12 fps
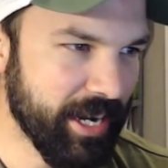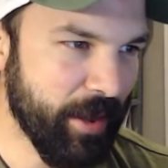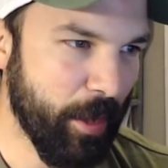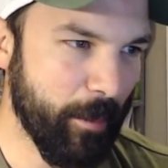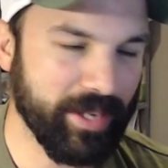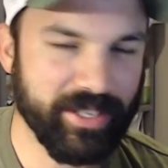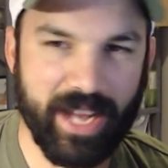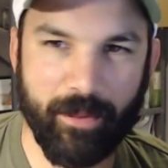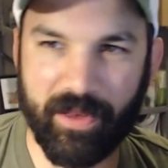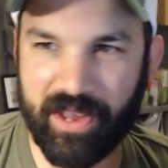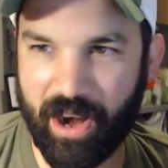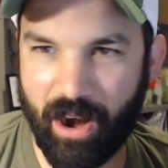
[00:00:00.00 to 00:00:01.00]
But basically kept
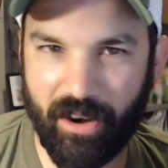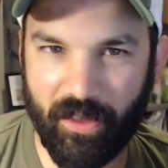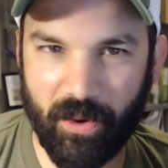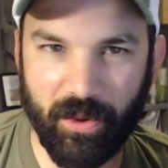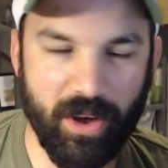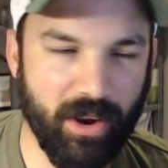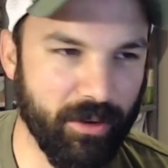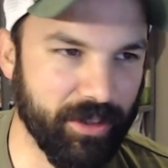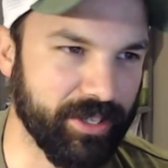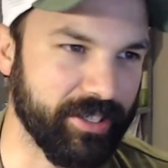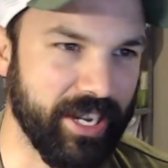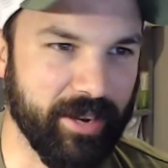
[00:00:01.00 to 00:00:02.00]
the yard all
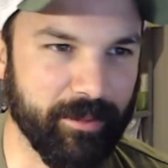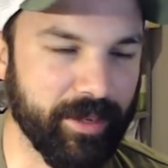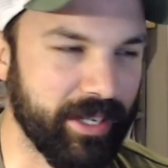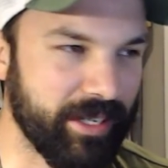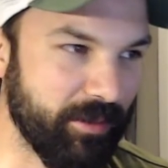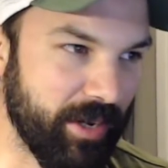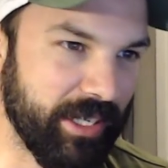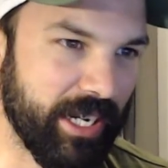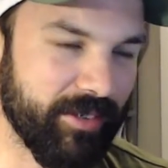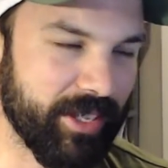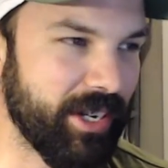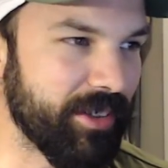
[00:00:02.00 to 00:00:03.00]
the same. Well, a lot
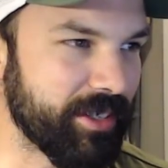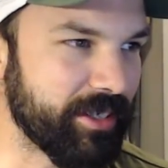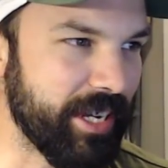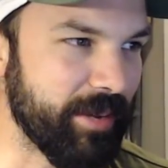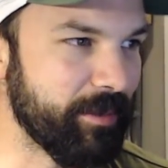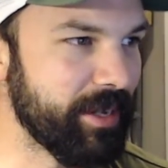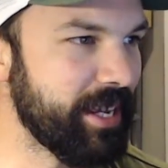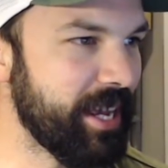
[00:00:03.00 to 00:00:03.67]
of it all the same.